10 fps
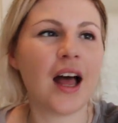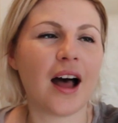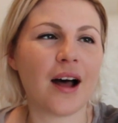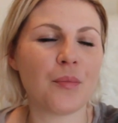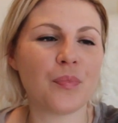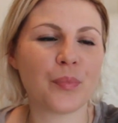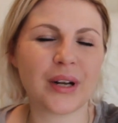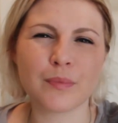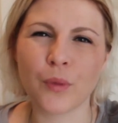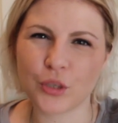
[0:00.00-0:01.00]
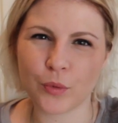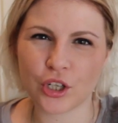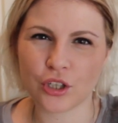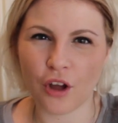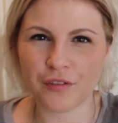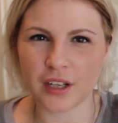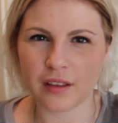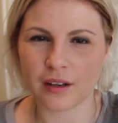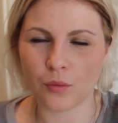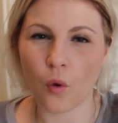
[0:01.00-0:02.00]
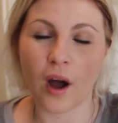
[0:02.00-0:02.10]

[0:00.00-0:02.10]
but it's much softer than